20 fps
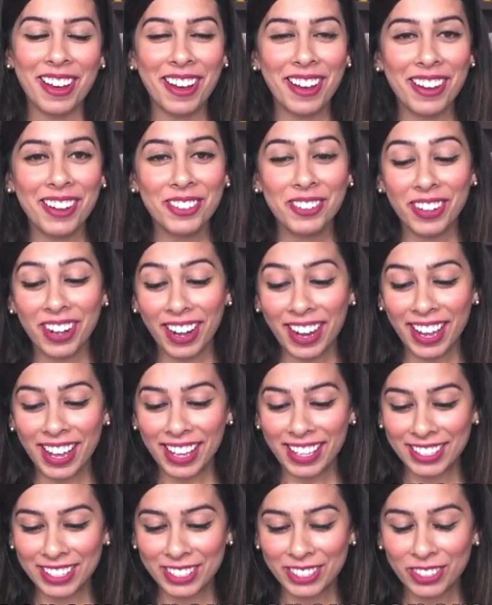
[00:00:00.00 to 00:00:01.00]

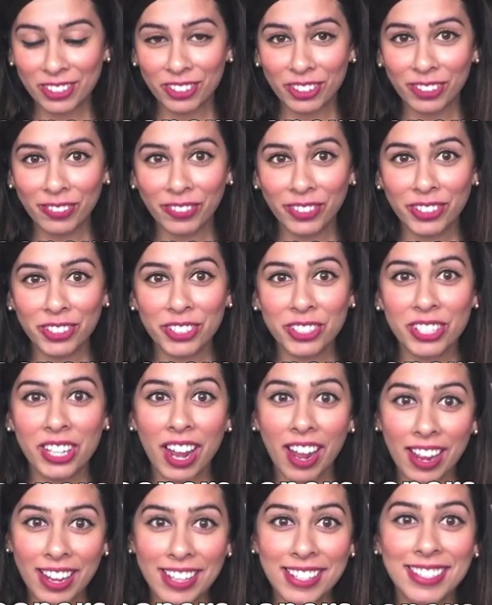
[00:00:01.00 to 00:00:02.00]
Alright, so if your
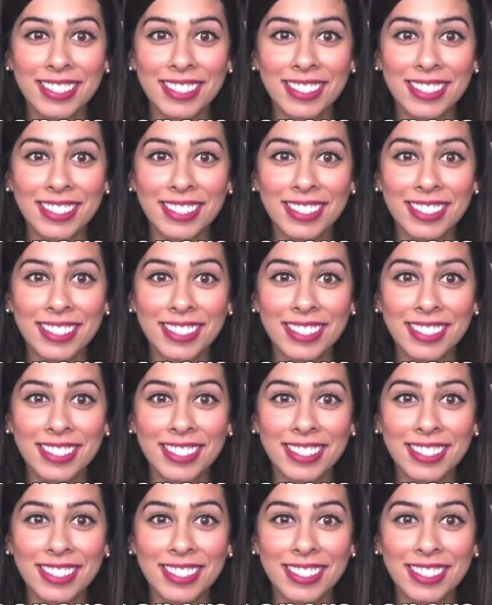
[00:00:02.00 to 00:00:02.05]
chai